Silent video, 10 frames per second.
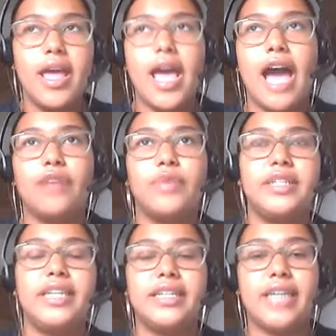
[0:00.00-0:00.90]
And we
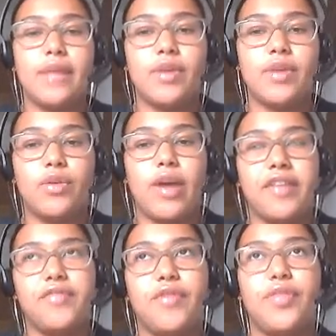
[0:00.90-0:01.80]
did get
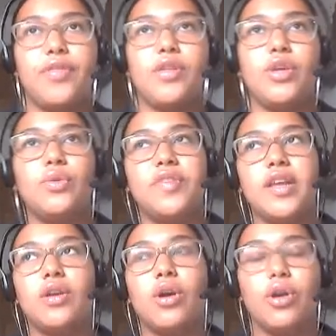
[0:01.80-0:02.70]
requests for
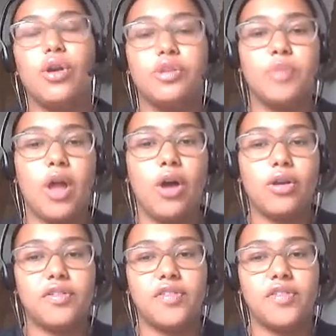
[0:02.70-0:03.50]
using code blocks.